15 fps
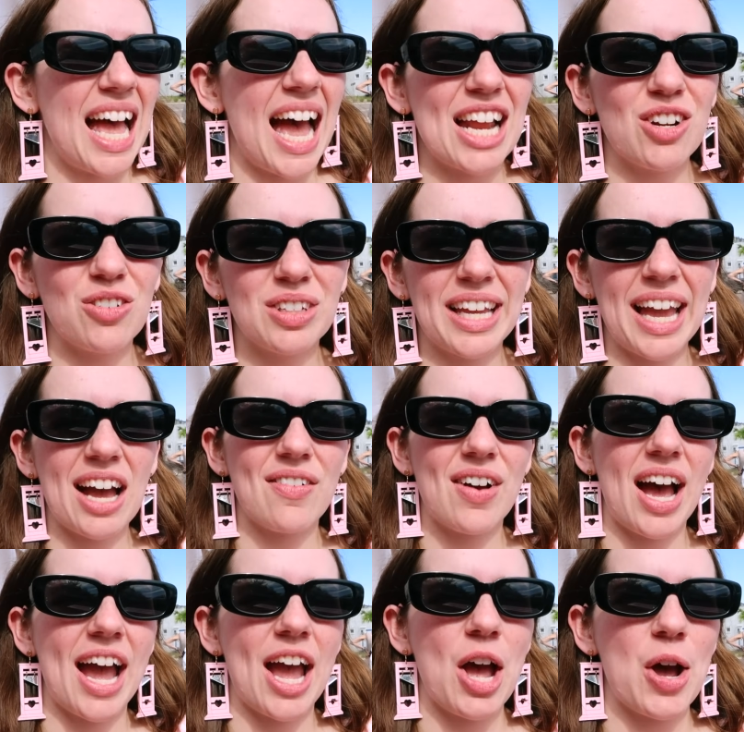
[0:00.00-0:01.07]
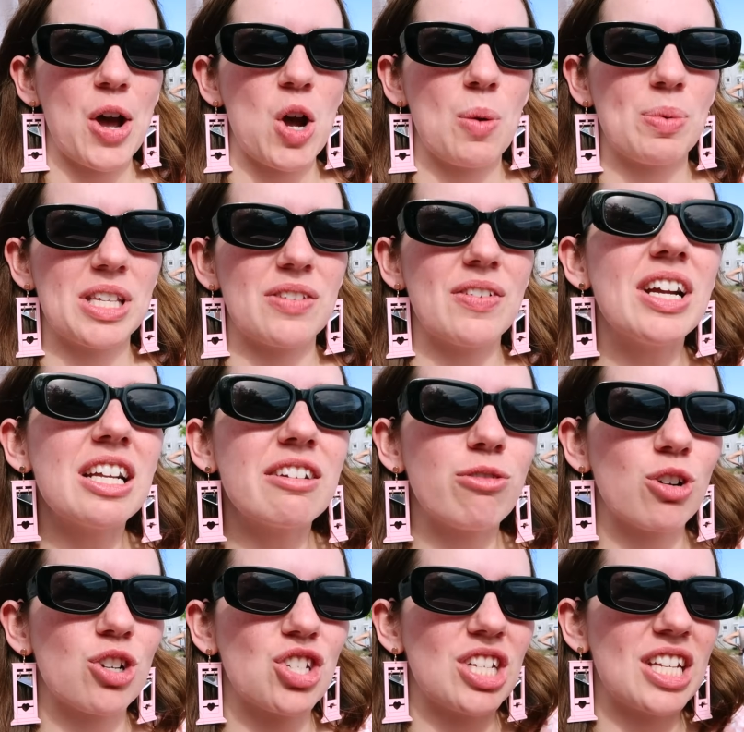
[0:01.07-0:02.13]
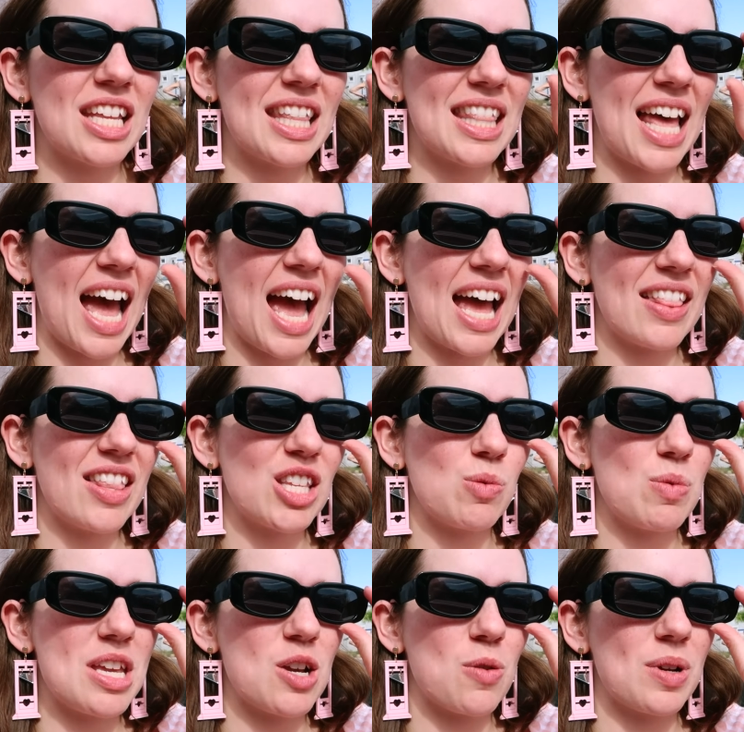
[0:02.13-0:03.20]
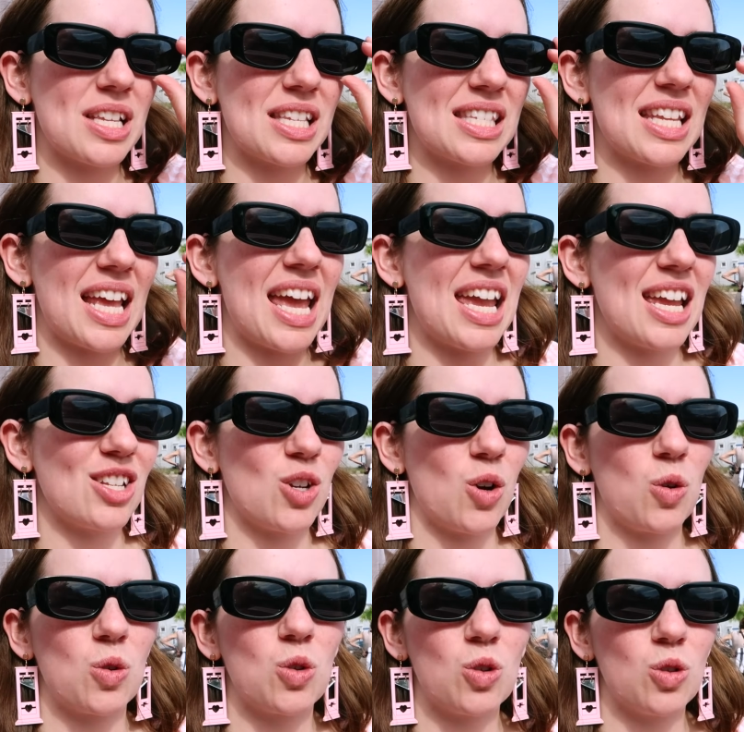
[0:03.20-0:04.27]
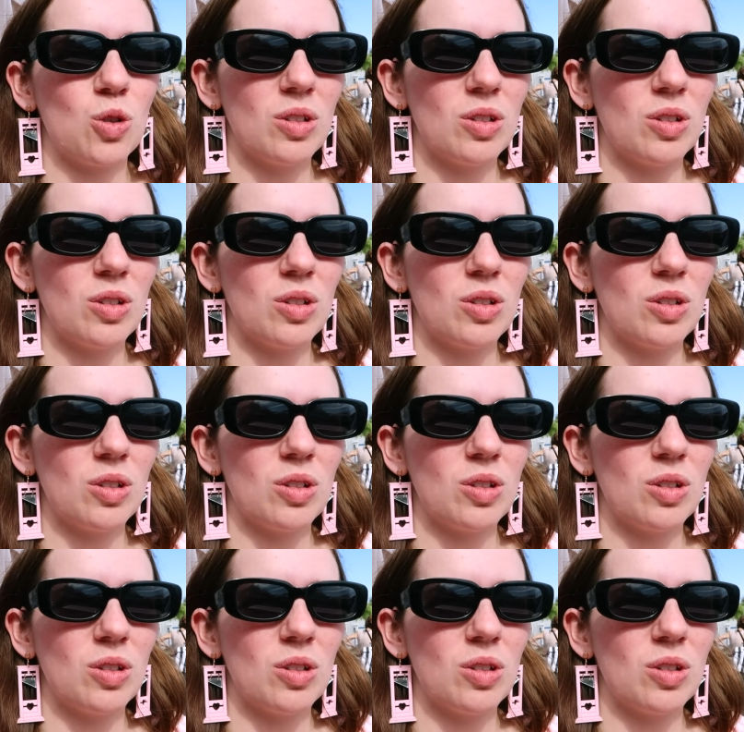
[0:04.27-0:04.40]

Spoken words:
I don't really have high hopes. It's very unfortunate that this week was a total